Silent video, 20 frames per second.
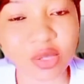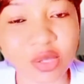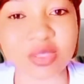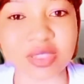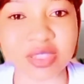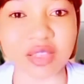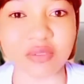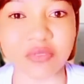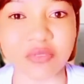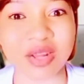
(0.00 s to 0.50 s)

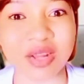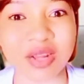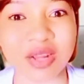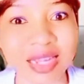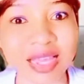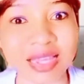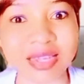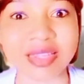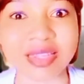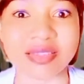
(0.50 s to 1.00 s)
Pain is not
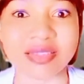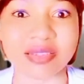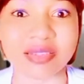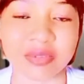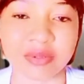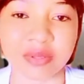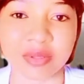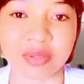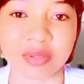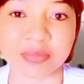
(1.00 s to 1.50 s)
the
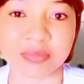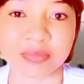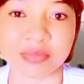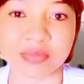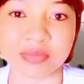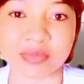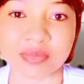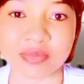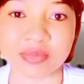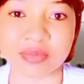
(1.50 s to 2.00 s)
punishment.
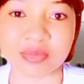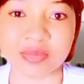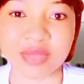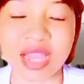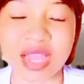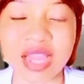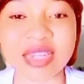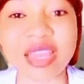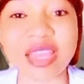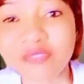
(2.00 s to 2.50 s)
Pain
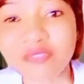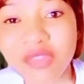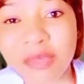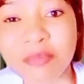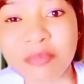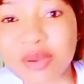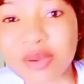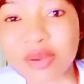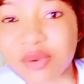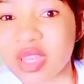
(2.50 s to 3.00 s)
is the price
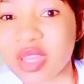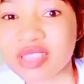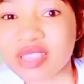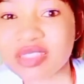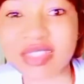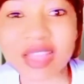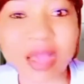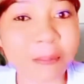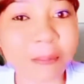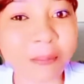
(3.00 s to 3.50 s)
of
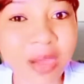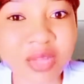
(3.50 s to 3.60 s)
clarity.